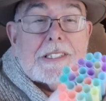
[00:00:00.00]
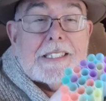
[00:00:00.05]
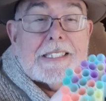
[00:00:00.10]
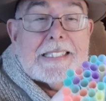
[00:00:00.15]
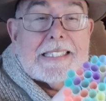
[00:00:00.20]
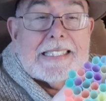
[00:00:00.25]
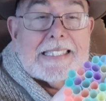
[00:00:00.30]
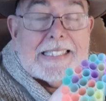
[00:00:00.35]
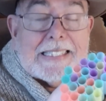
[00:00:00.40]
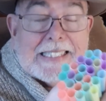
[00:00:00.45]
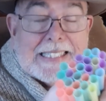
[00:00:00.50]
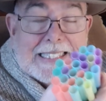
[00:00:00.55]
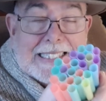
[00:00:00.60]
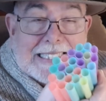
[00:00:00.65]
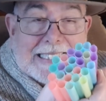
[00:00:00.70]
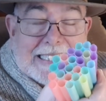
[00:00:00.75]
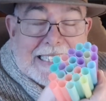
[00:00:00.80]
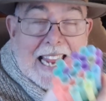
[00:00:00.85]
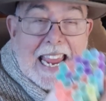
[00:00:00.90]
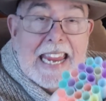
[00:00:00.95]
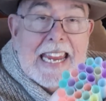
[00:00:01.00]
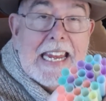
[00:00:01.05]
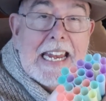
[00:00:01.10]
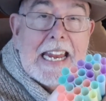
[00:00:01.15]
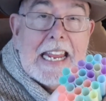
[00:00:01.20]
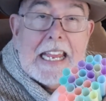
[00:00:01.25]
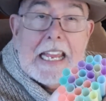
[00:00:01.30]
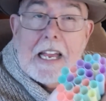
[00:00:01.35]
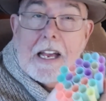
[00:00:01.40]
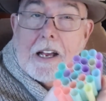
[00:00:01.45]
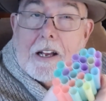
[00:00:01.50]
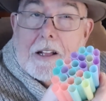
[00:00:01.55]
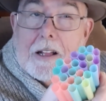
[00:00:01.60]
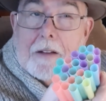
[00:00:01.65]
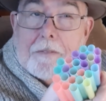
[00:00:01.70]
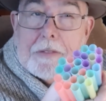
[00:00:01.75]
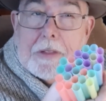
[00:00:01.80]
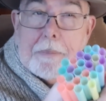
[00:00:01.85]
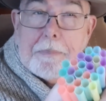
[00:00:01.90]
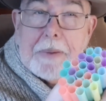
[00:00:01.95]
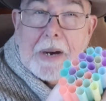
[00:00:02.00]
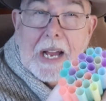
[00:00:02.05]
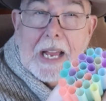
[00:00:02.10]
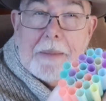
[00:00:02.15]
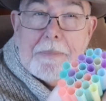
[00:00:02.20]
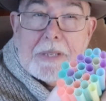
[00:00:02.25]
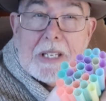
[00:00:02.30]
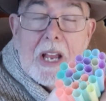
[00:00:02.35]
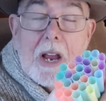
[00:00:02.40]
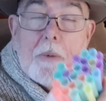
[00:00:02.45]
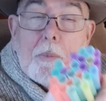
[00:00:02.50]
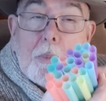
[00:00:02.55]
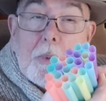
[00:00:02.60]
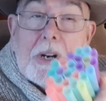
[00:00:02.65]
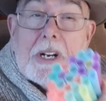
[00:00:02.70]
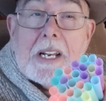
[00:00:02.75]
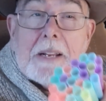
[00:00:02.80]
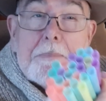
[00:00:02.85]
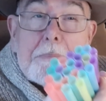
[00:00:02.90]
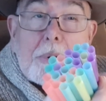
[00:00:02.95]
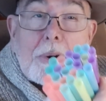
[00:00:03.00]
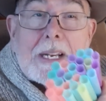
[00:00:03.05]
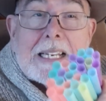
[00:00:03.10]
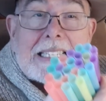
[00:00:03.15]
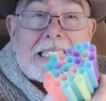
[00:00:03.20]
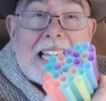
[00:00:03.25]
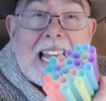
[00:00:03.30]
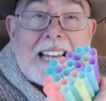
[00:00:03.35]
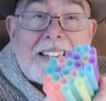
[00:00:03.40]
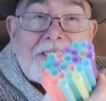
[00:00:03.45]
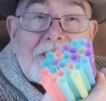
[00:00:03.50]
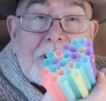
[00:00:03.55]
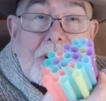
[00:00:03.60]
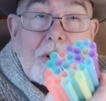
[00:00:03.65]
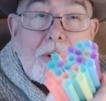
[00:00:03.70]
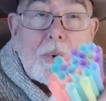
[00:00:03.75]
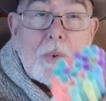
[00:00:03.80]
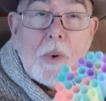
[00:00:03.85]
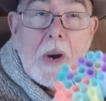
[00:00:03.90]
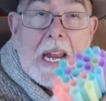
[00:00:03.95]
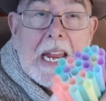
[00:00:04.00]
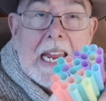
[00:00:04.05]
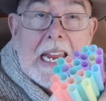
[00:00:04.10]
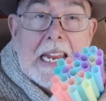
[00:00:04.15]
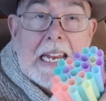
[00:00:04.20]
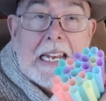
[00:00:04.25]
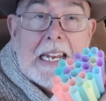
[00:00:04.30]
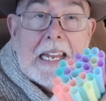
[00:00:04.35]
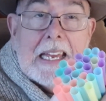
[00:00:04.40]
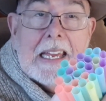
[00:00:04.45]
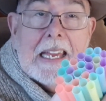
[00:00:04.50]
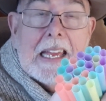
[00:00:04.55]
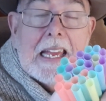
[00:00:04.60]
staining of the pipes really brings out the grain.